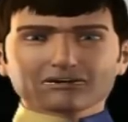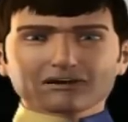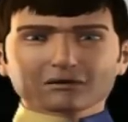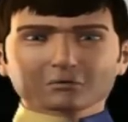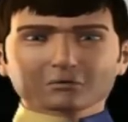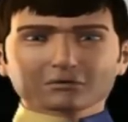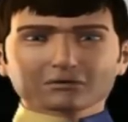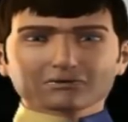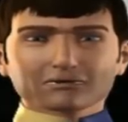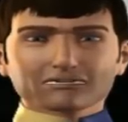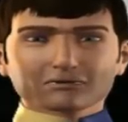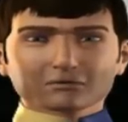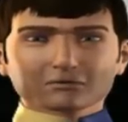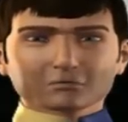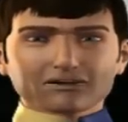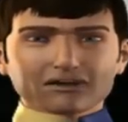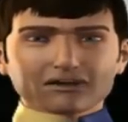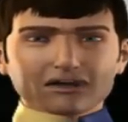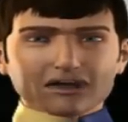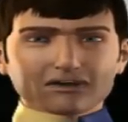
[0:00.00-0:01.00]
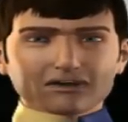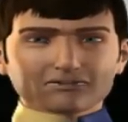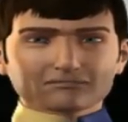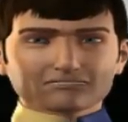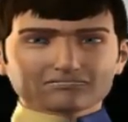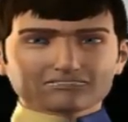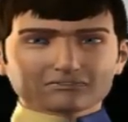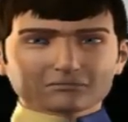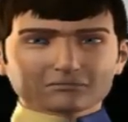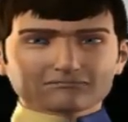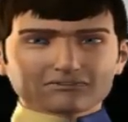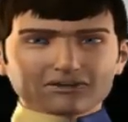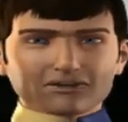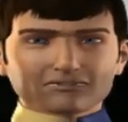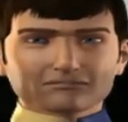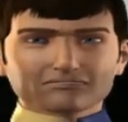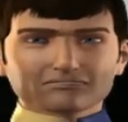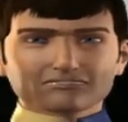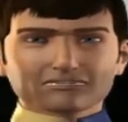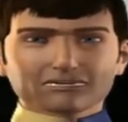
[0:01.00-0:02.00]
I will neutralize their
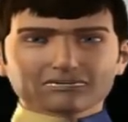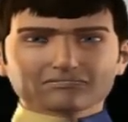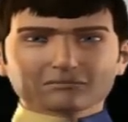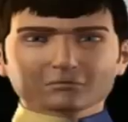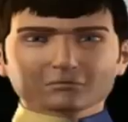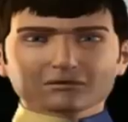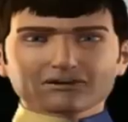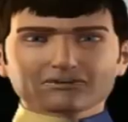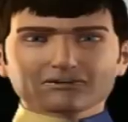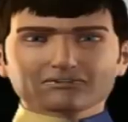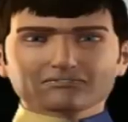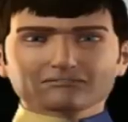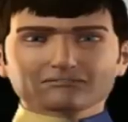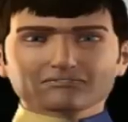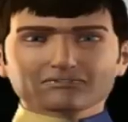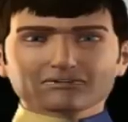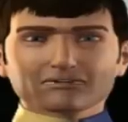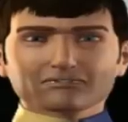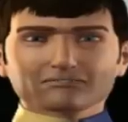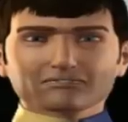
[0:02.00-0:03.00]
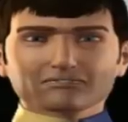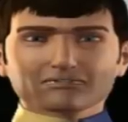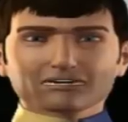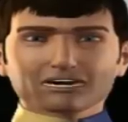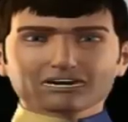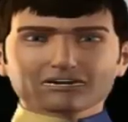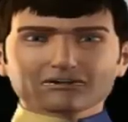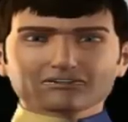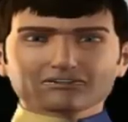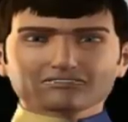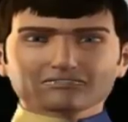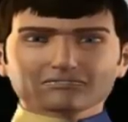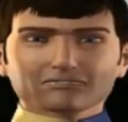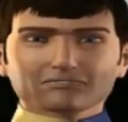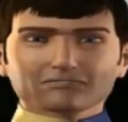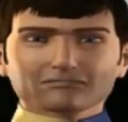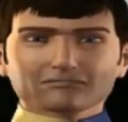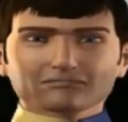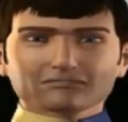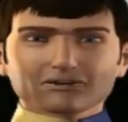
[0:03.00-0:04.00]
petty threats with my excellent strength,
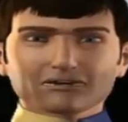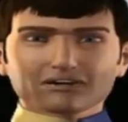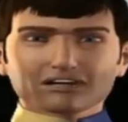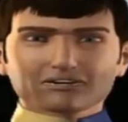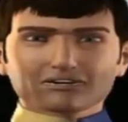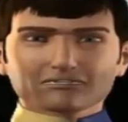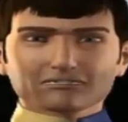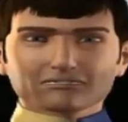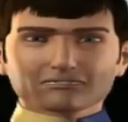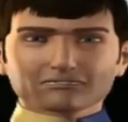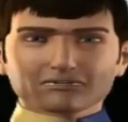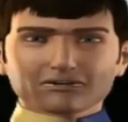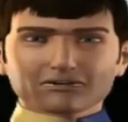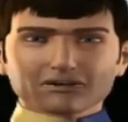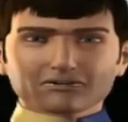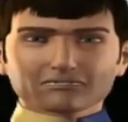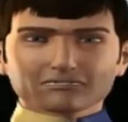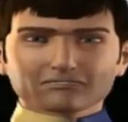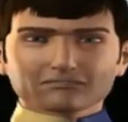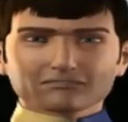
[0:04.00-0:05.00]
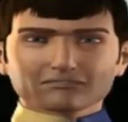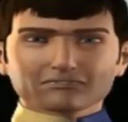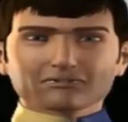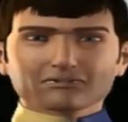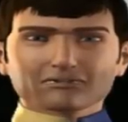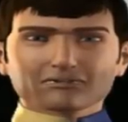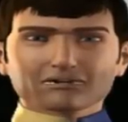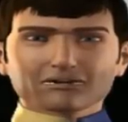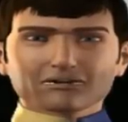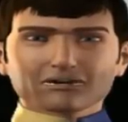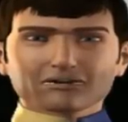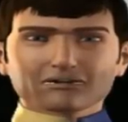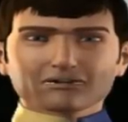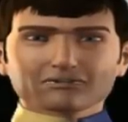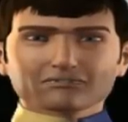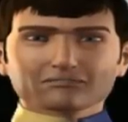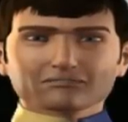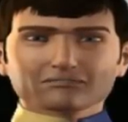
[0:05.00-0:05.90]
skill, and speed.